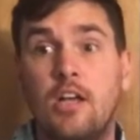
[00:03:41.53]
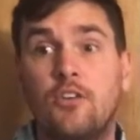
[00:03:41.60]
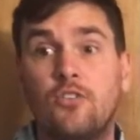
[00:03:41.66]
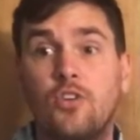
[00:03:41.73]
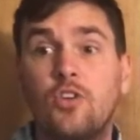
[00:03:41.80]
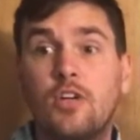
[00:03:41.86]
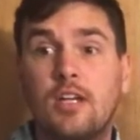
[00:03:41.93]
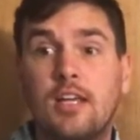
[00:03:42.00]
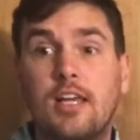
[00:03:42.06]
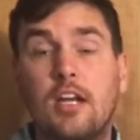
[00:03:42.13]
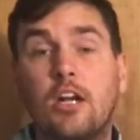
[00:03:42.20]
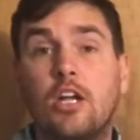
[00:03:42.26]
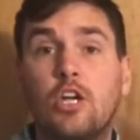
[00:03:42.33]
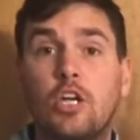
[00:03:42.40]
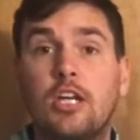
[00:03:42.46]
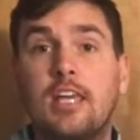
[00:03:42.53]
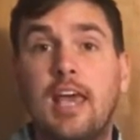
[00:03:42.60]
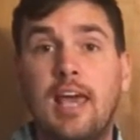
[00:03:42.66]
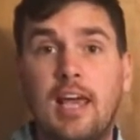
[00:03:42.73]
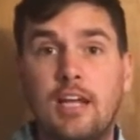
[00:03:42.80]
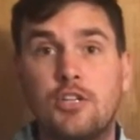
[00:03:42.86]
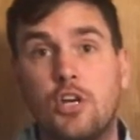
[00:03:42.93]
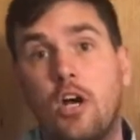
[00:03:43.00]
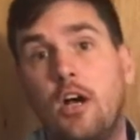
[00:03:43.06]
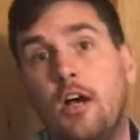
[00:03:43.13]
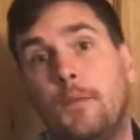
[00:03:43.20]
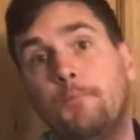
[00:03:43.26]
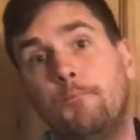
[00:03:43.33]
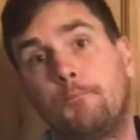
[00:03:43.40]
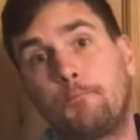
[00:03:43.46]
so you can get a good gauge
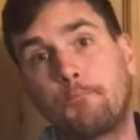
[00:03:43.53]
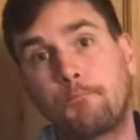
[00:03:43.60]
on